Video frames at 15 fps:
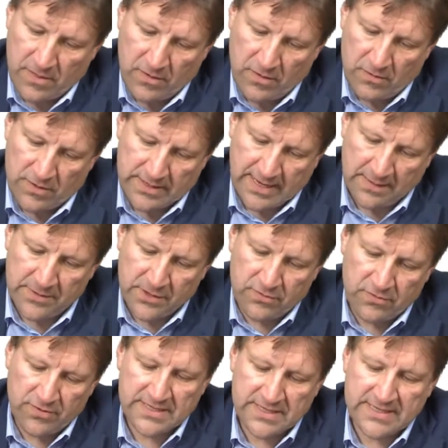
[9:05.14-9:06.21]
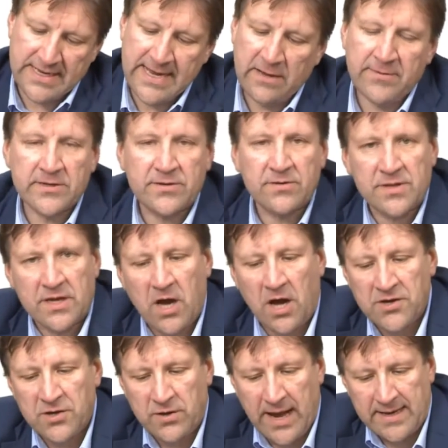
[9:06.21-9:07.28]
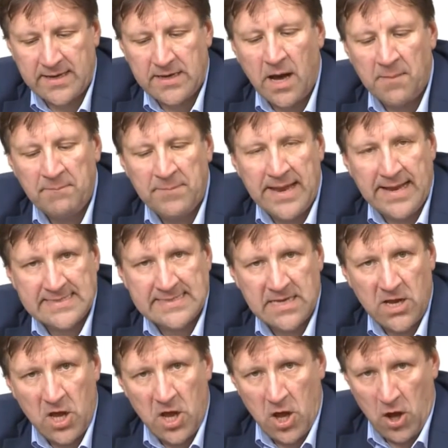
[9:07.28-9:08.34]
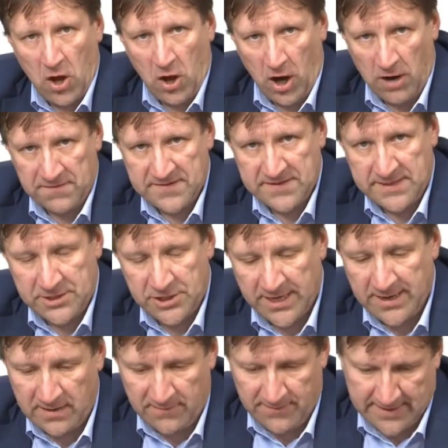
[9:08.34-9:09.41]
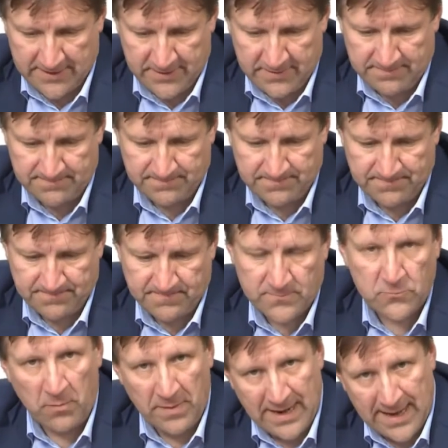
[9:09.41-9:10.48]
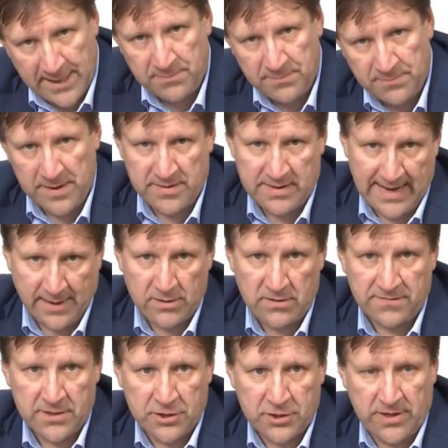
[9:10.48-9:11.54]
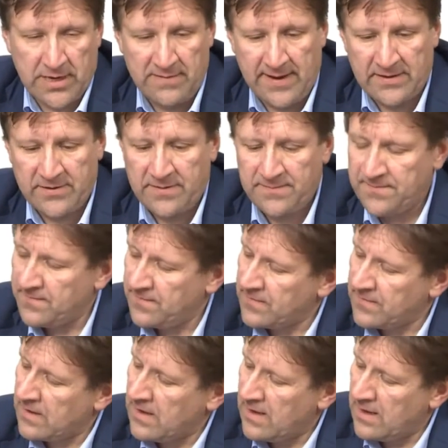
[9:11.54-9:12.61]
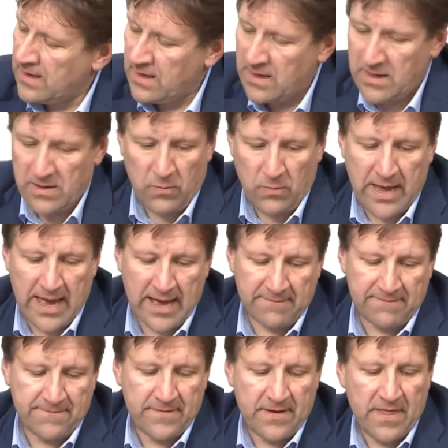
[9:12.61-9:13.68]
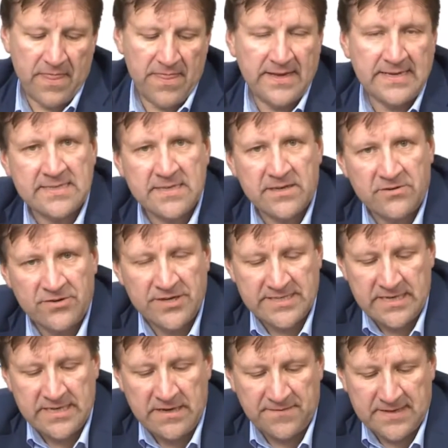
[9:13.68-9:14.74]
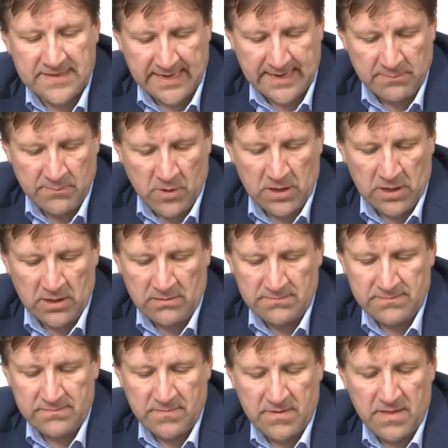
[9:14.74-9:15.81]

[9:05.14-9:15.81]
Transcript: so the W is equal to the conjugate complex of the channel vector, normalized by the length of the channel vector, we have this received signal model.